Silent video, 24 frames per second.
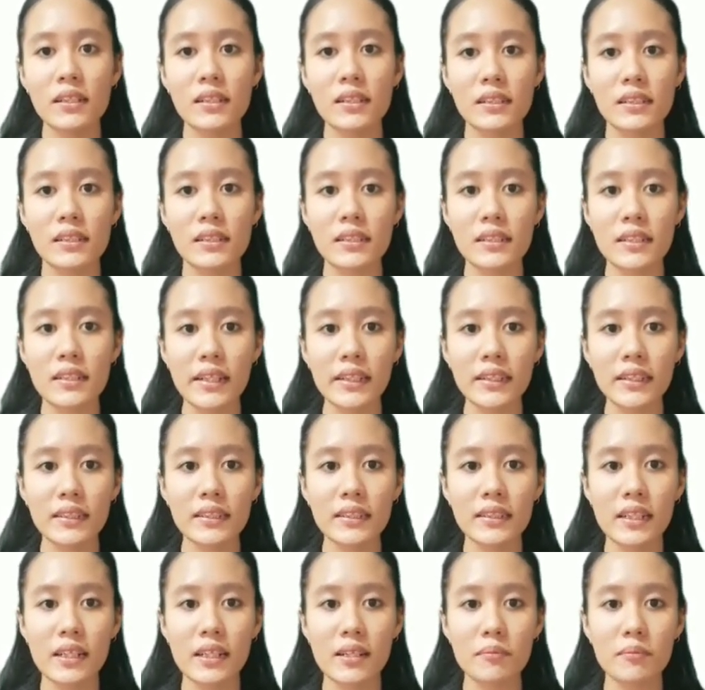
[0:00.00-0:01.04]
The next
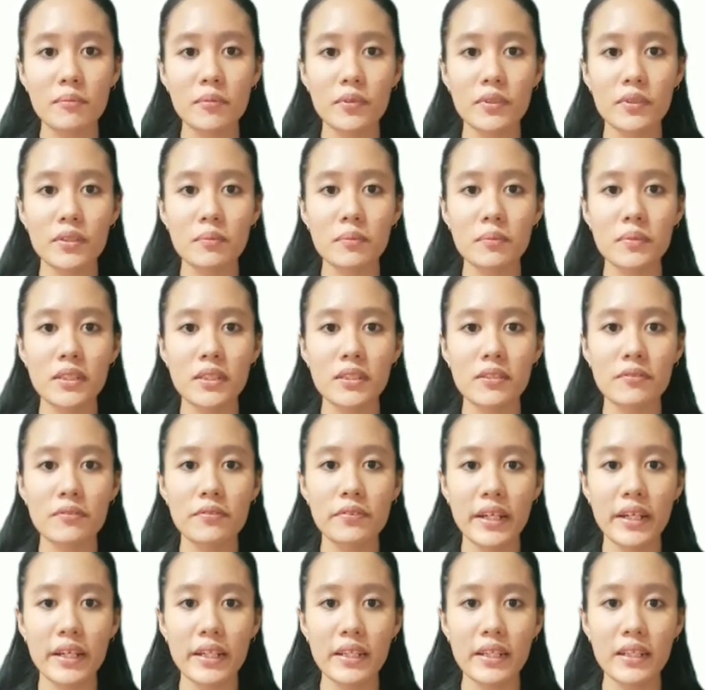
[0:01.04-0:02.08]
step will be
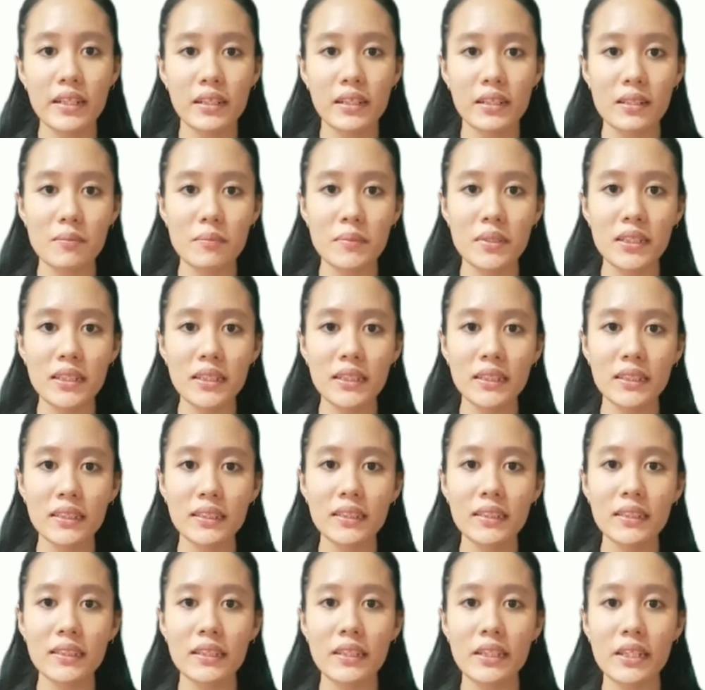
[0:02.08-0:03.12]
defining the lamination
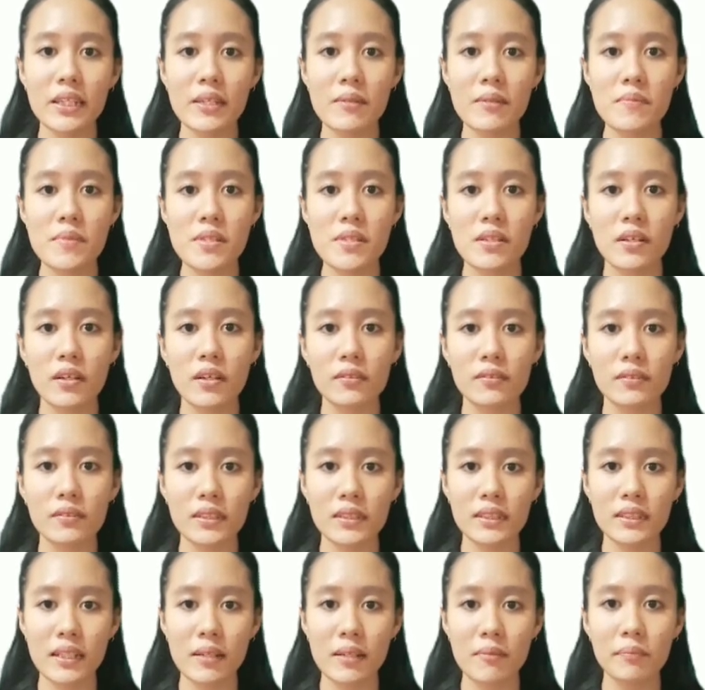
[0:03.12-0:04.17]
schemes of the
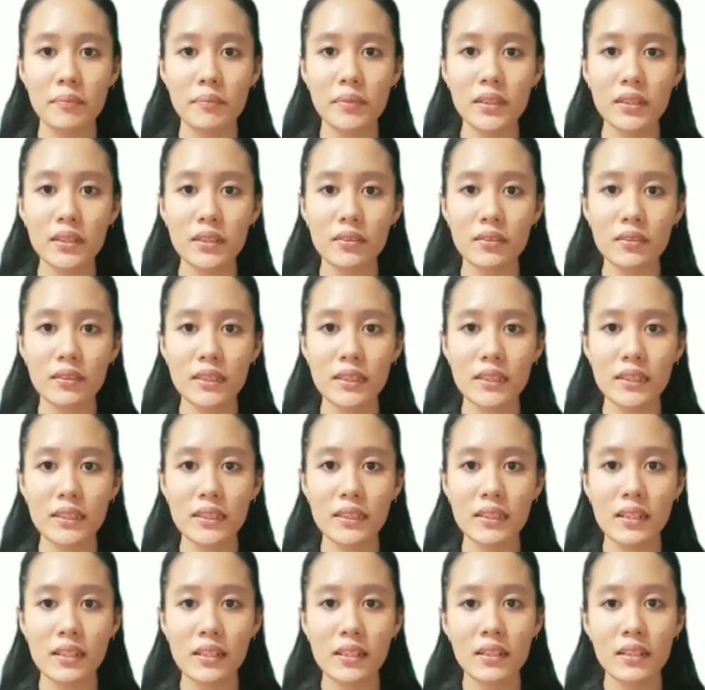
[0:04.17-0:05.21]
sample using
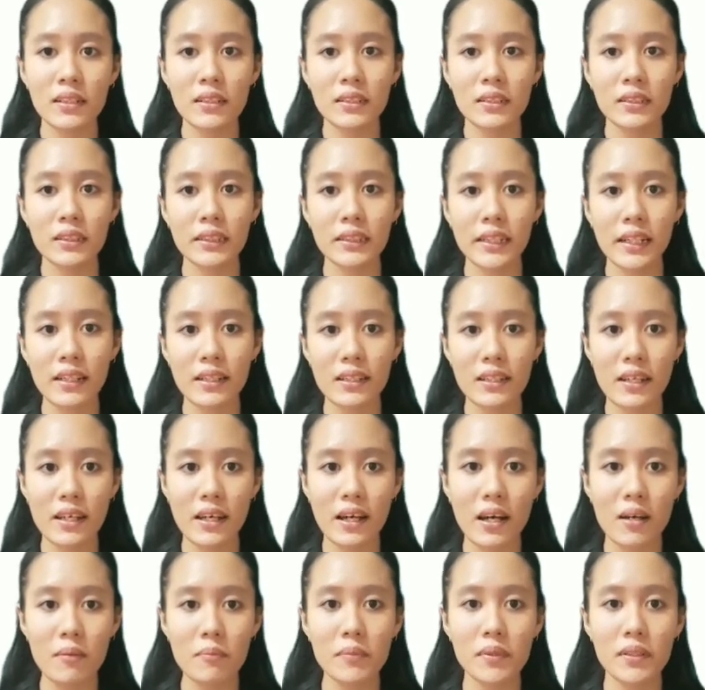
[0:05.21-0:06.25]
shell
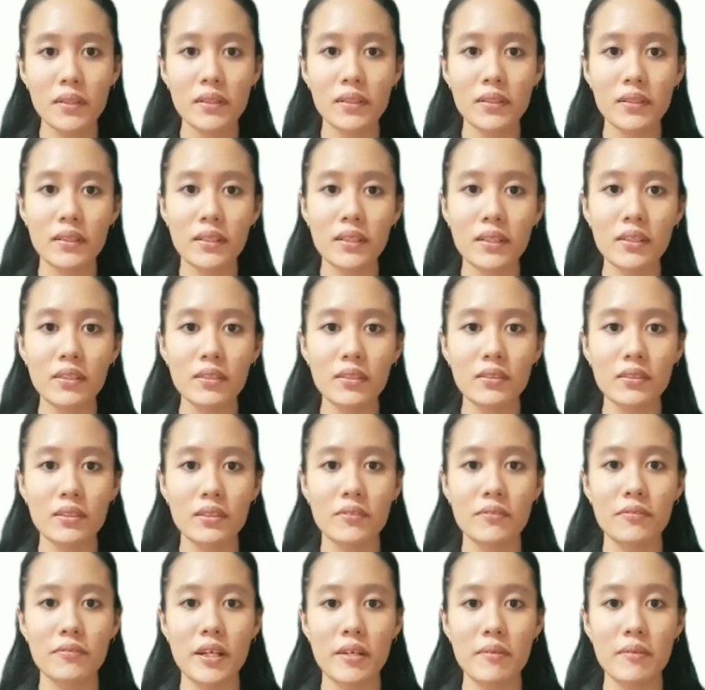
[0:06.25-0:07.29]
layout according to the
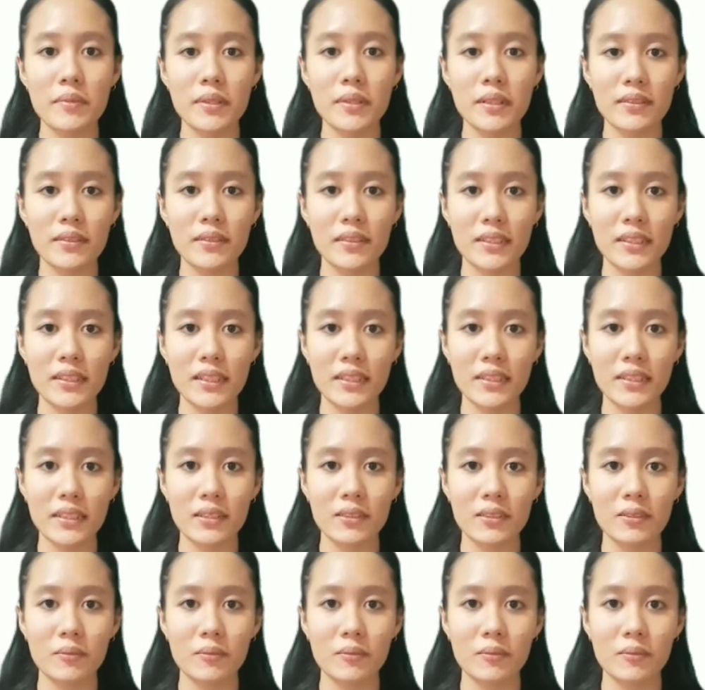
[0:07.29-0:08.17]
fiber orientation.